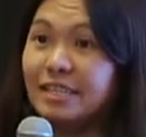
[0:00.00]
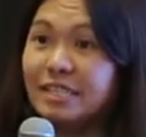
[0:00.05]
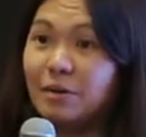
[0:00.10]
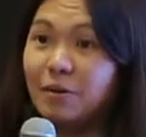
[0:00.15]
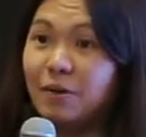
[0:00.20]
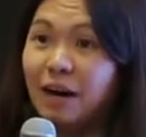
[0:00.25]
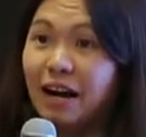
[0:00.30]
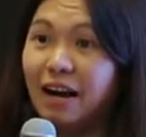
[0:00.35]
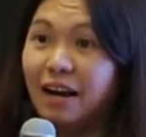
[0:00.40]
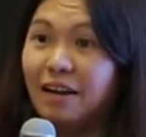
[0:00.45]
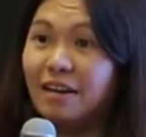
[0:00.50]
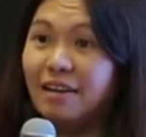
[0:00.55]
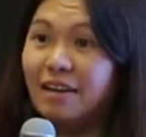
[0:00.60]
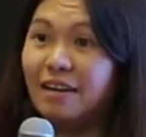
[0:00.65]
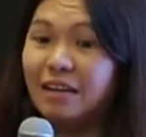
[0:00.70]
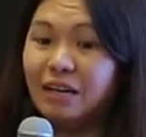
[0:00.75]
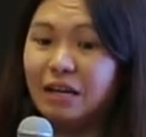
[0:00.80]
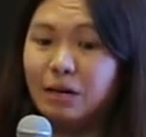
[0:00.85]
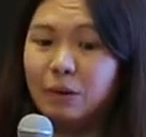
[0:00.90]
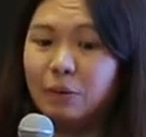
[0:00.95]
And
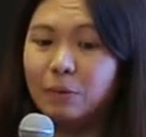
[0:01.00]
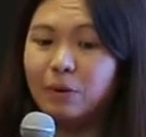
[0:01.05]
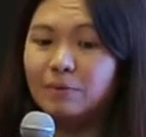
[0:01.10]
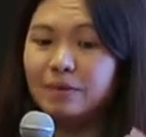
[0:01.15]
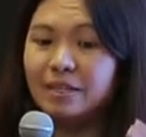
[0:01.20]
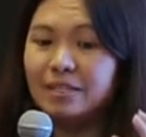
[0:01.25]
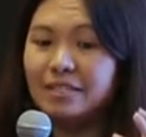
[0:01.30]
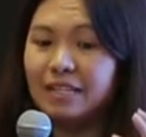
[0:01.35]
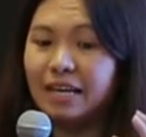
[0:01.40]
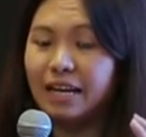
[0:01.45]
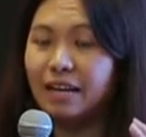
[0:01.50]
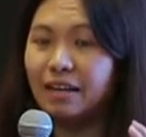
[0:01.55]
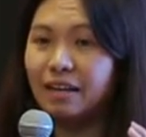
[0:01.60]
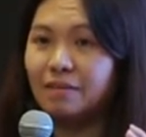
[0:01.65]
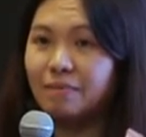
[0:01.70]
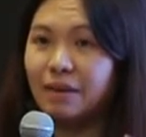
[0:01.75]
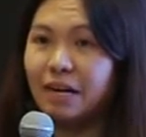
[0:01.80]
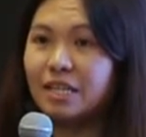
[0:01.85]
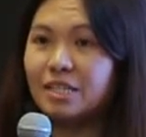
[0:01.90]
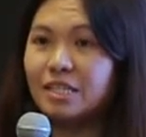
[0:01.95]
also
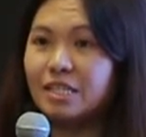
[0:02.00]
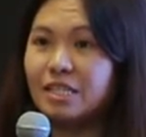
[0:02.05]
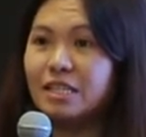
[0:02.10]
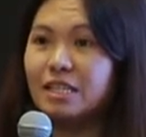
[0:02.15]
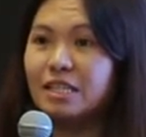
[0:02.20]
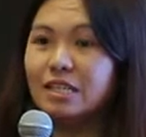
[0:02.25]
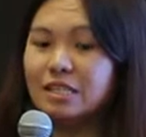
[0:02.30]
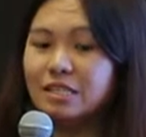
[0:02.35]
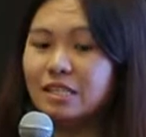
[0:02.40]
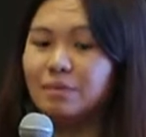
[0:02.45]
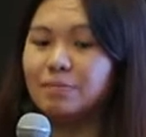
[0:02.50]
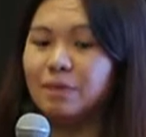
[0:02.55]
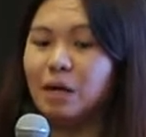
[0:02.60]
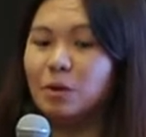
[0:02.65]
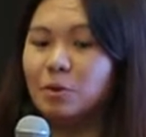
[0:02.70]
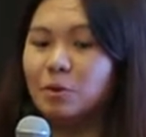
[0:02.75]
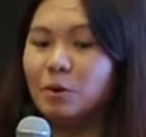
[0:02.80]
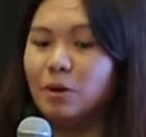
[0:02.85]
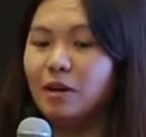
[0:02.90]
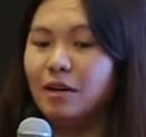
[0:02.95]
Millennium
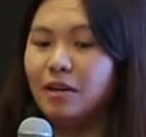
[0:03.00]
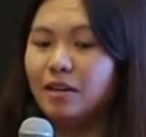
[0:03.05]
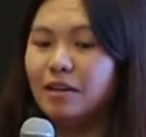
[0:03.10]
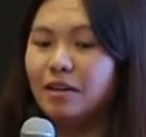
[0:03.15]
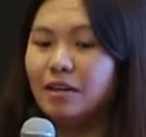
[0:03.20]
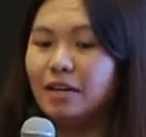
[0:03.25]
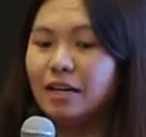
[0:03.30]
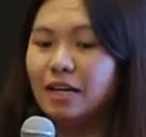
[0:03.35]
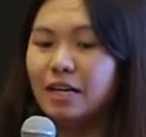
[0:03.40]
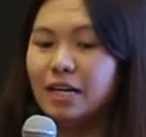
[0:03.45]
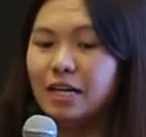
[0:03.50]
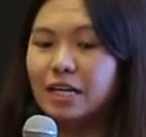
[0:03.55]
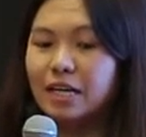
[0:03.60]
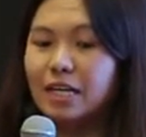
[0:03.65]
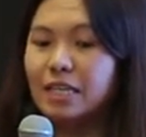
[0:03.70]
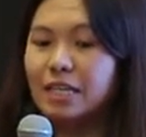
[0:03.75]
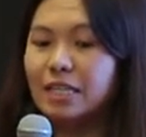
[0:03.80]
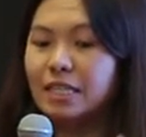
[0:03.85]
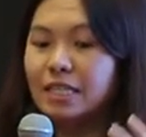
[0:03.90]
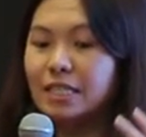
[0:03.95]
Plan
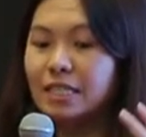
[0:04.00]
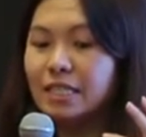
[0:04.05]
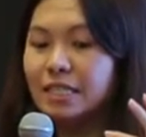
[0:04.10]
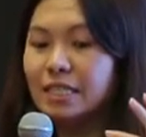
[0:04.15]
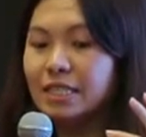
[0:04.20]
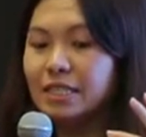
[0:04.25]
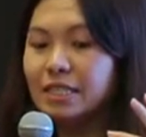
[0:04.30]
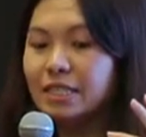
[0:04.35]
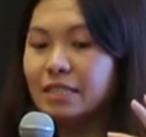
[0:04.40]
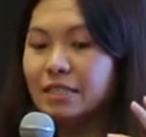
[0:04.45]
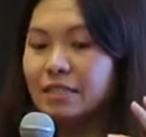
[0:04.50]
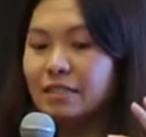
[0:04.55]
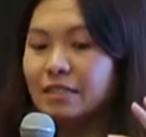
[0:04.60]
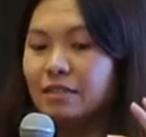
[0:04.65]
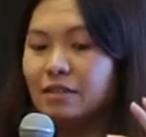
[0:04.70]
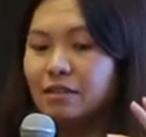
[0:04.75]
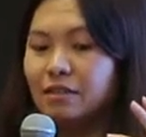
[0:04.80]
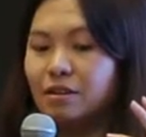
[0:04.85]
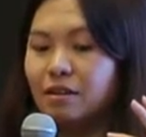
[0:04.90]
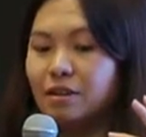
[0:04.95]
in, of
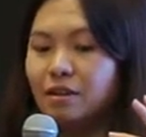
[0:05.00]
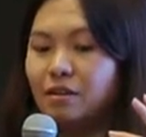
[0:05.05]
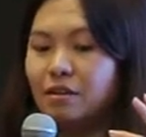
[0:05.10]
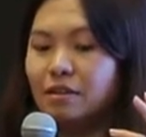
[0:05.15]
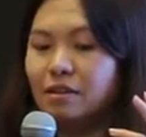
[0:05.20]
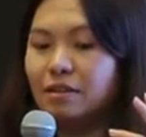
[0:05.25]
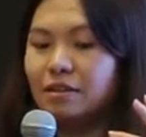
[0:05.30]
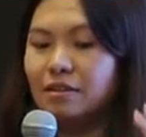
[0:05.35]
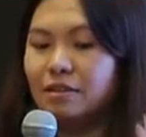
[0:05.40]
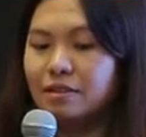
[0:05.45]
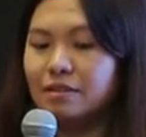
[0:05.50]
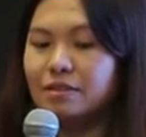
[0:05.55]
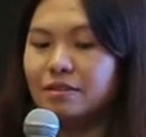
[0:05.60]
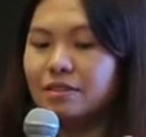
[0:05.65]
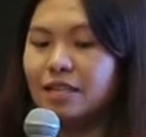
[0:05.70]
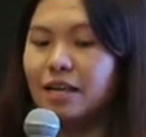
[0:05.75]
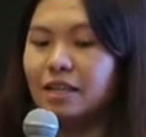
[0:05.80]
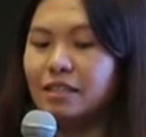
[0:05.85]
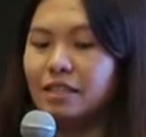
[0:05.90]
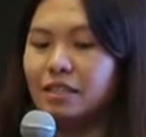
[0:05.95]
U N
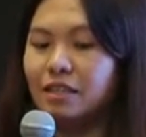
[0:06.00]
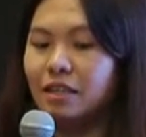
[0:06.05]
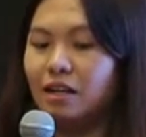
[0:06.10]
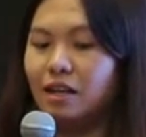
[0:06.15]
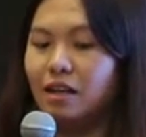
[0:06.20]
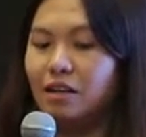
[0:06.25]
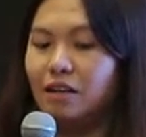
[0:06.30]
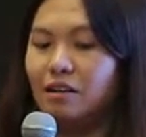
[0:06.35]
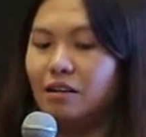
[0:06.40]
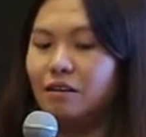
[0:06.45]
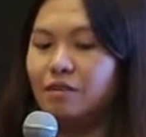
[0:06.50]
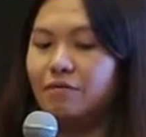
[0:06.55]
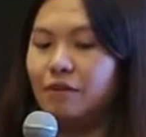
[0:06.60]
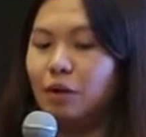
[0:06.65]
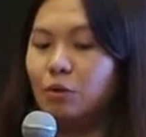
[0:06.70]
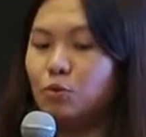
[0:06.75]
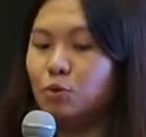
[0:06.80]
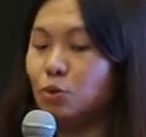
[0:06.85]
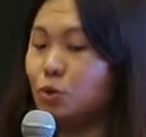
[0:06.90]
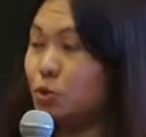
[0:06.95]
in
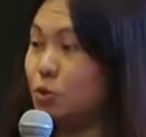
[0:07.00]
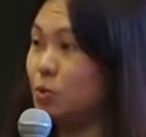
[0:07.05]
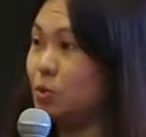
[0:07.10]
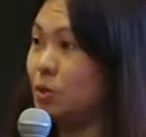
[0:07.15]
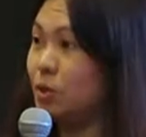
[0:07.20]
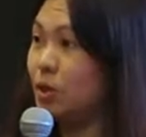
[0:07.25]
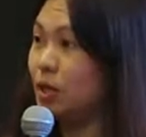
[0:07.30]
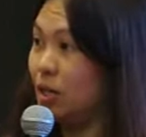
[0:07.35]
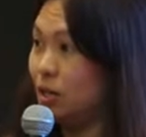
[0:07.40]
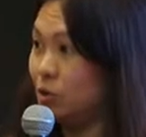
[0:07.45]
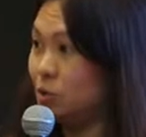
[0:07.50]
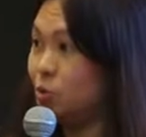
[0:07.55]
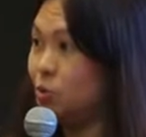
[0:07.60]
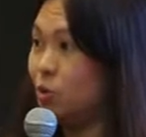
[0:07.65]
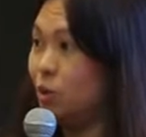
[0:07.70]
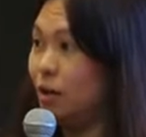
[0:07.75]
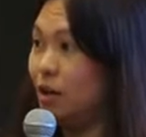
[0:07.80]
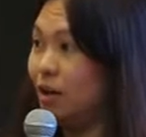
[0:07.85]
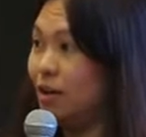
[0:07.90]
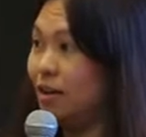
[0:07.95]
Sao Paulo in
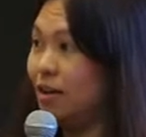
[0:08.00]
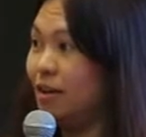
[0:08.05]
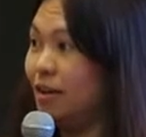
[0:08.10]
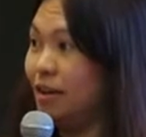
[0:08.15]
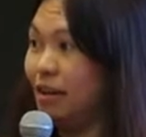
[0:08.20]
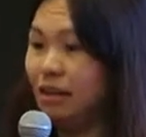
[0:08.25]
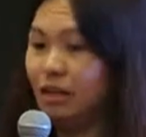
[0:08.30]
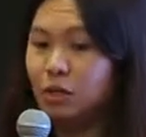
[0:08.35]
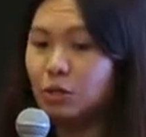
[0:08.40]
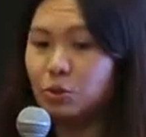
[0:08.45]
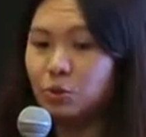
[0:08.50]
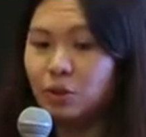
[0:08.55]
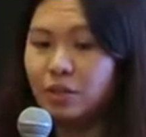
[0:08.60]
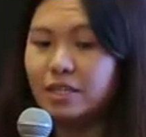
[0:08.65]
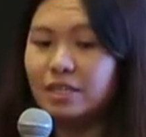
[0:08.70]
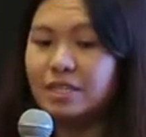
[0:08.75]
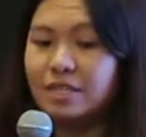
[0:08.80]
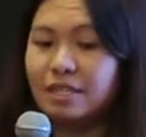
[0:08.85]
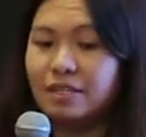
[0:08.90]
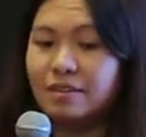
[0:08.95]
Brazil. We work
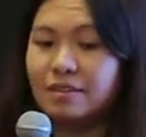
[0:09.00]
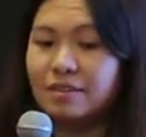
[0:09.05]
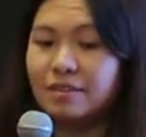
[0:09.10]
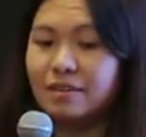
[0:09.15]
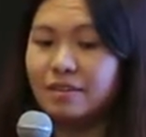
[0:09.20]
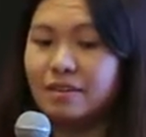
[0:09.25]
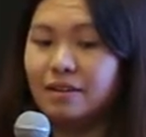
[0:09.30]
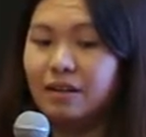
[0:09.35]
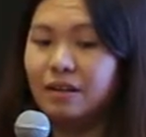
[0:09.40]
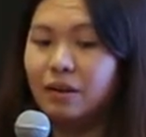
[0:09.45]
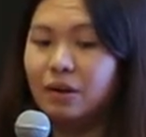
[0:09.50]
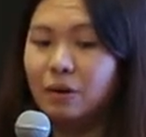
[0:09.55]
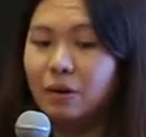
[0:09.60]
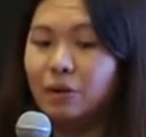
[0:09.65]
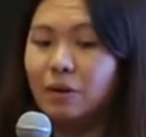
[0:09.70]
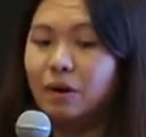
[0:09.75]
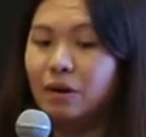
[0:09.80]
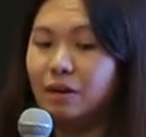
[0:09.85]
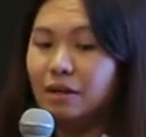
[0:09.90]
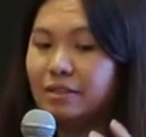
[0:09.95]
together with the
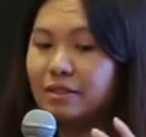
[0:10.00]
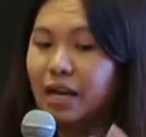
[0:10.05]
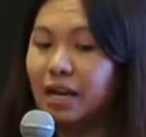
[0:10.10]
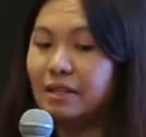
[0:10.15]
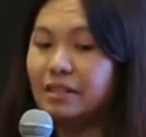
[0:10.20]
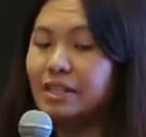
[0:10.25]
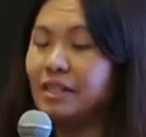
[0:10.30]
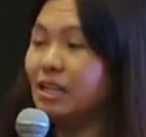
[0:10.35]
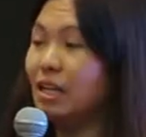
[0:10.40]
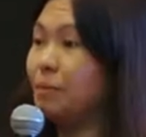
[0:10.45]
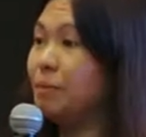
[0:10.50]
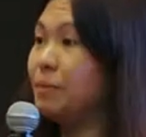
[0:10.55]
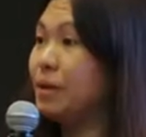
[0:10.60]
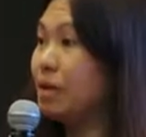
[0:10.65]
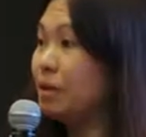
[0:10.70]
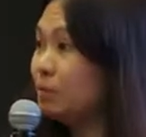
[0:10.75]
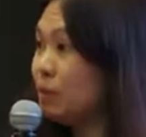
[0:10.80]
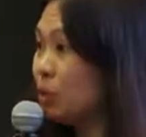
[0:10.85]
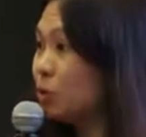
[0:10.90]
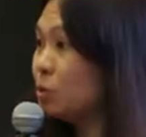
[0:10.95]

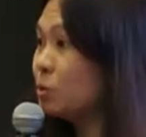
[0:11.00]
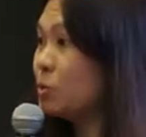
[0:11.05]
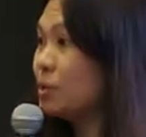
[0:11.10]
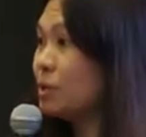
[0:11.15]
housing